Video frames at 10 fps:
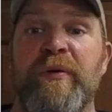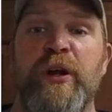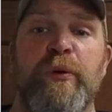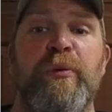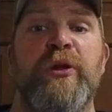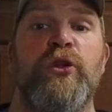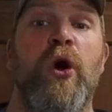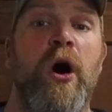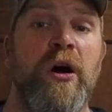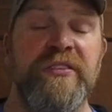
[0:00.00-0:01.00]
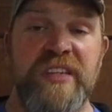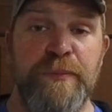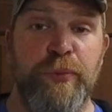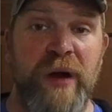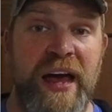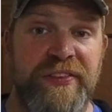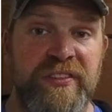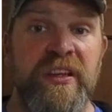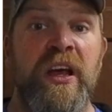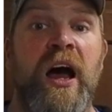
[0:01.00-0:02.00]
here we want long, deep
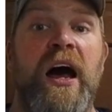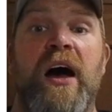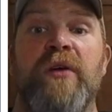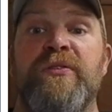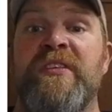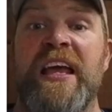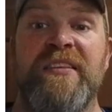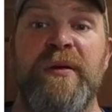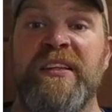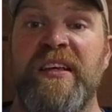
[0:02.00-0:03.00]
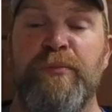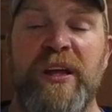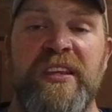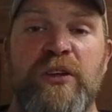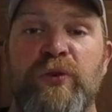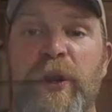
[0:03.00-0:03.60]
breaths. Take a deep breath in, try to